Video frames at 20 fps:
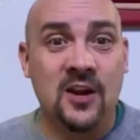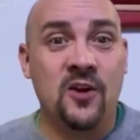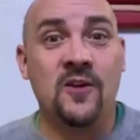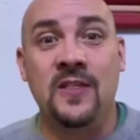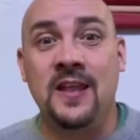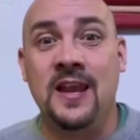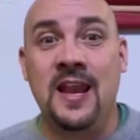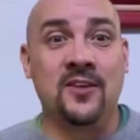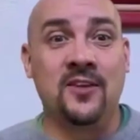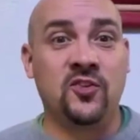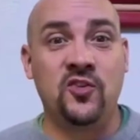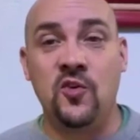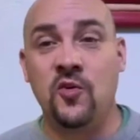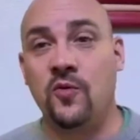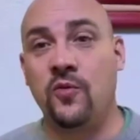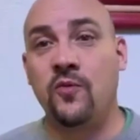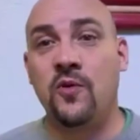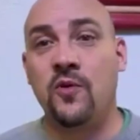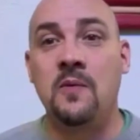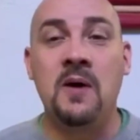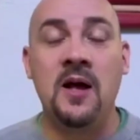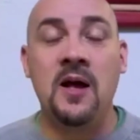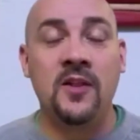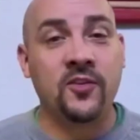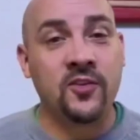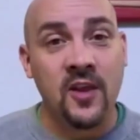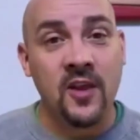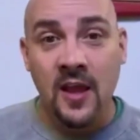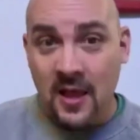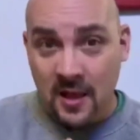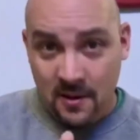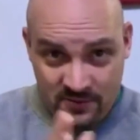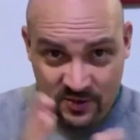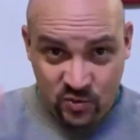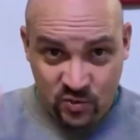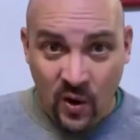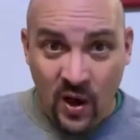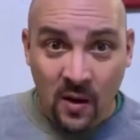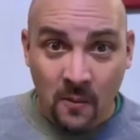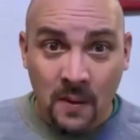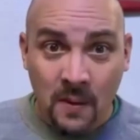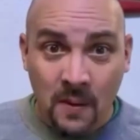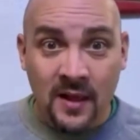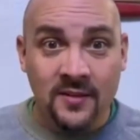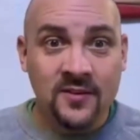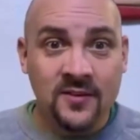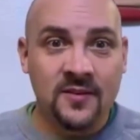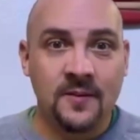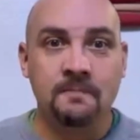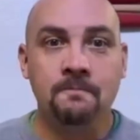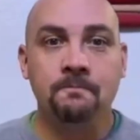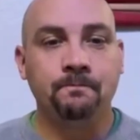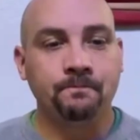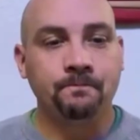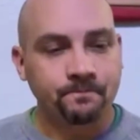here in the next 2 or 3 months, 12 months.